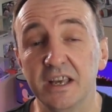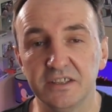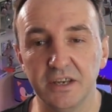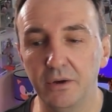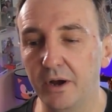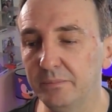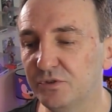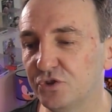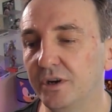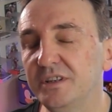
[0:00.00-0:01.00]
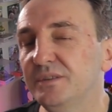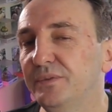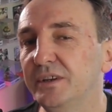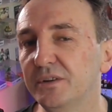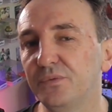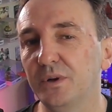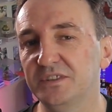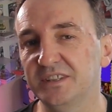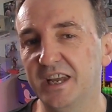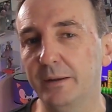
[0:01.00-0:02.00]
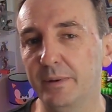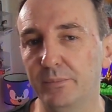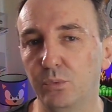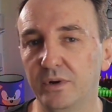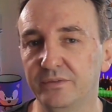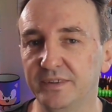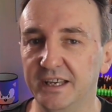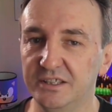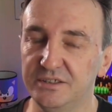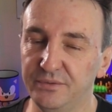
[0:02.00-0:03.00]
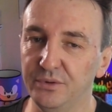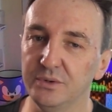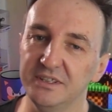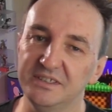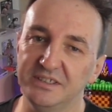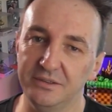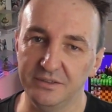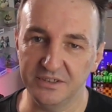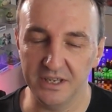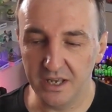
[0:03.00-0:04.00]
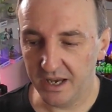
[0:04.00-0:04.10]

So I'm trying to think of what to come up with next for this series.